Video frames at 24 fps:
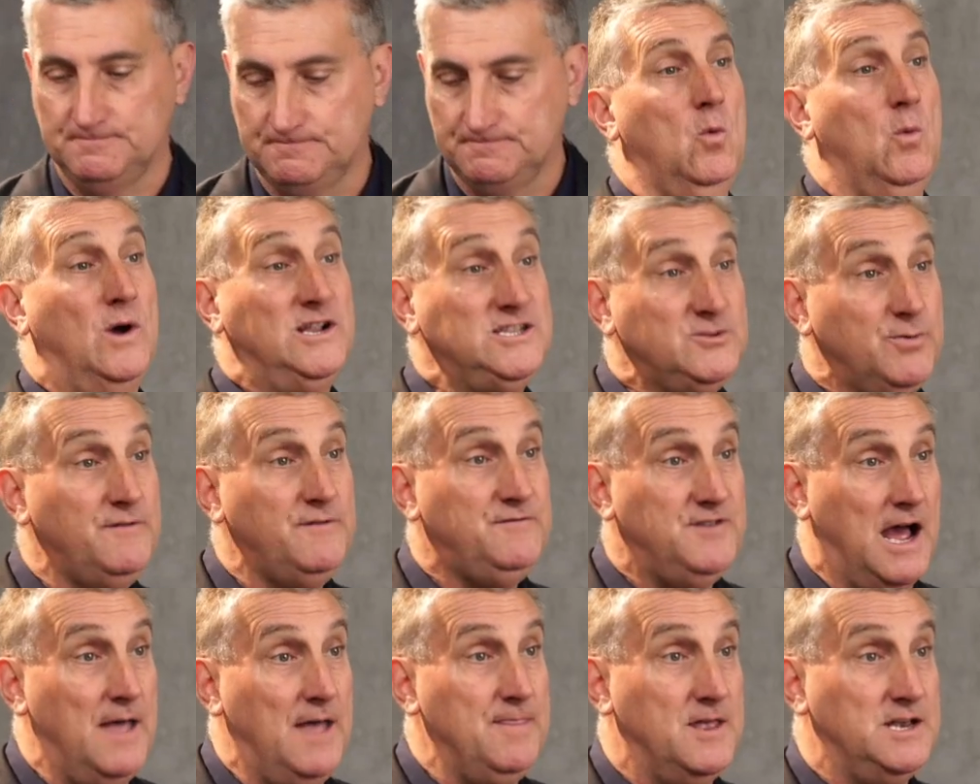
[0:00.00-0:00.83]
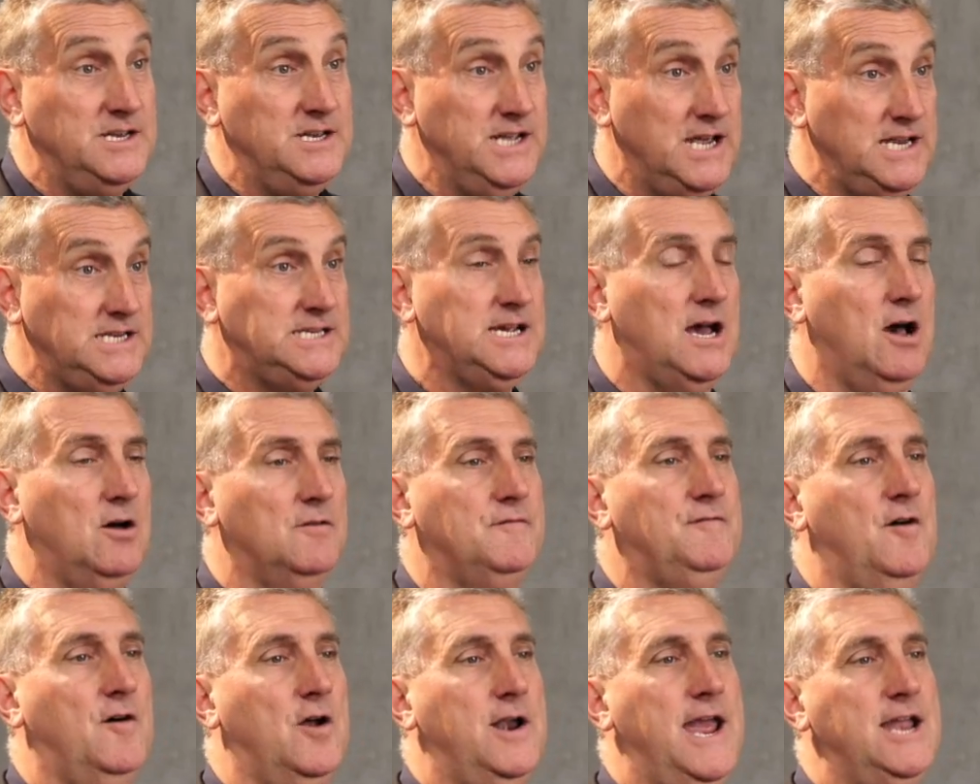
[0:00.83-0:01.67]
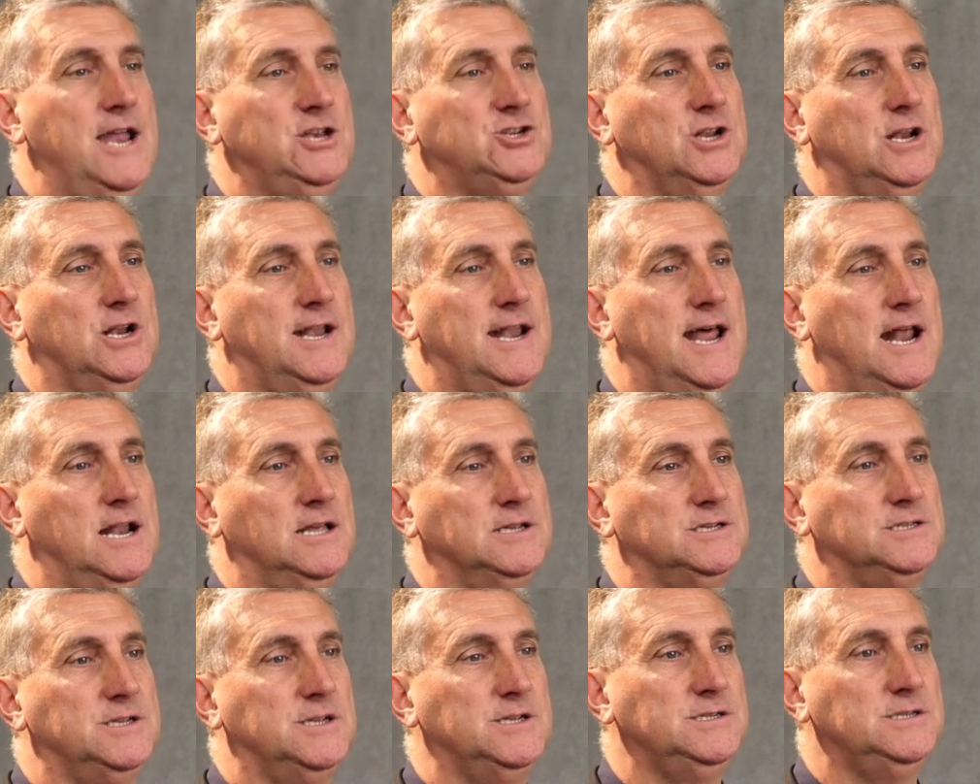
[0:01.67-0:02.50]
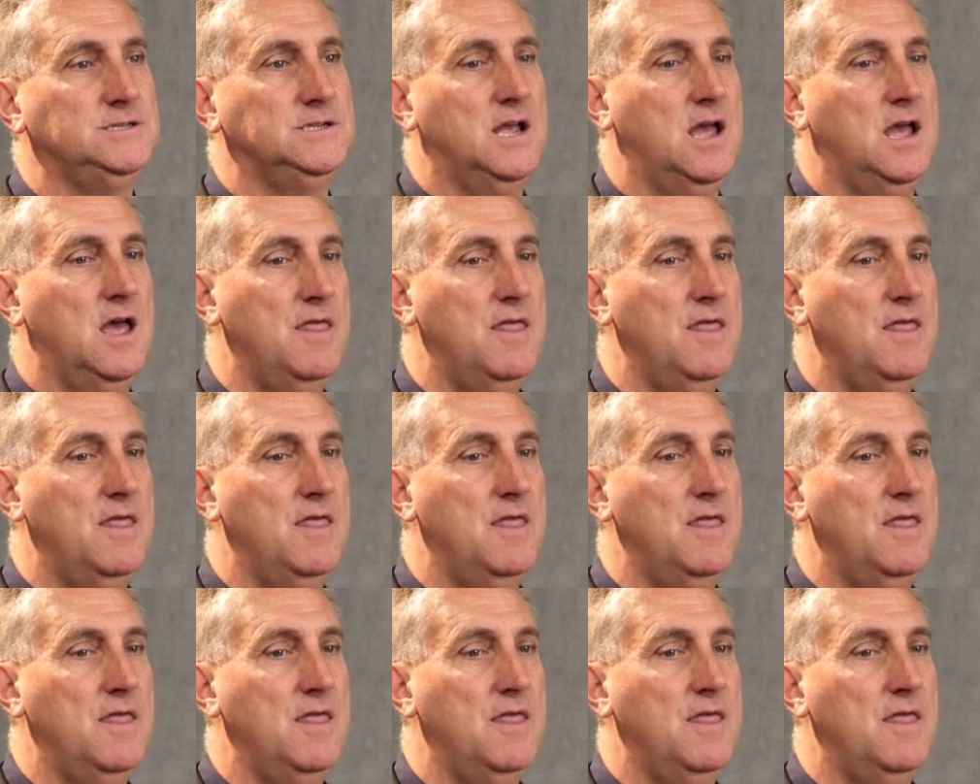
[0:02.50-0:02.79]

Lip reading: Once we've done the detailed financial analysis,